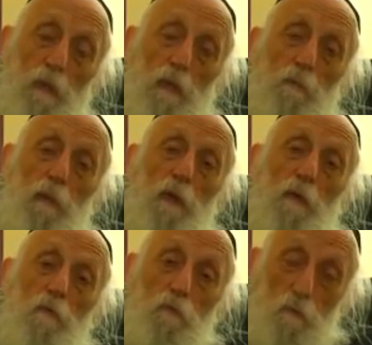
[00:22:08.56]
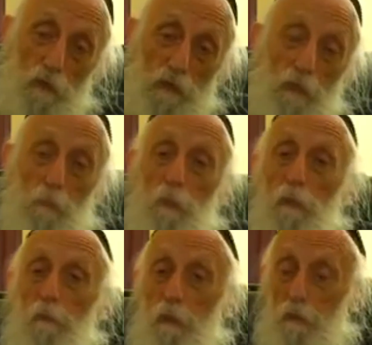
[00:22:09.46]
that my feeling
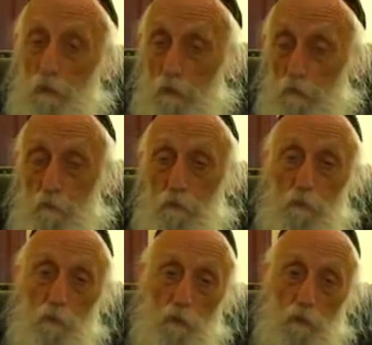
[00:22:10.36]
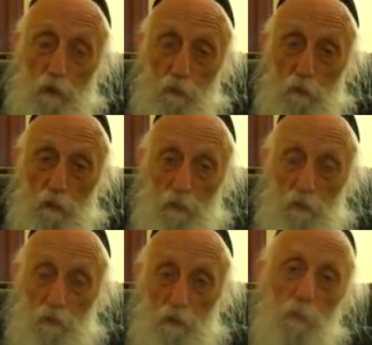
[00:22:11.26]
about myself was
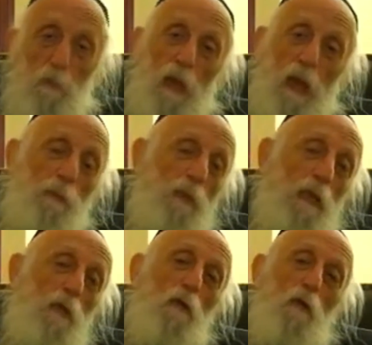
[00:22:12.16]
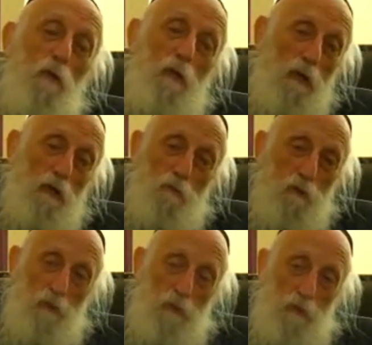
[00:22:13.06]
unrealistic, I began to look at
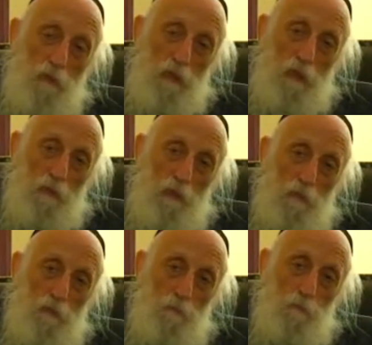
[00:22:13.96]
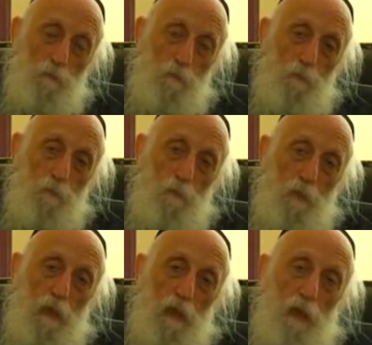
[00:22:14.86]
everything in that light.
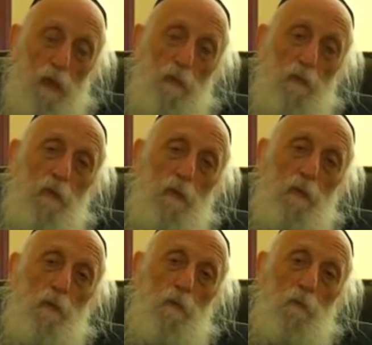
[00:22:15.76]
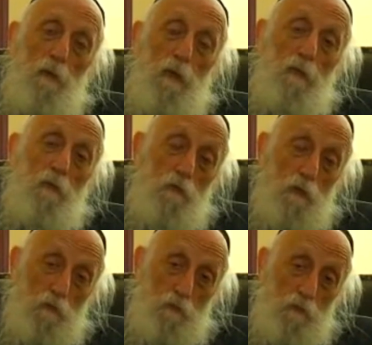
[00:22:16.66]
And my
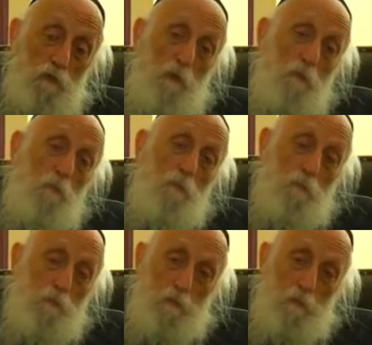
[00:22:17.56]
self-esteem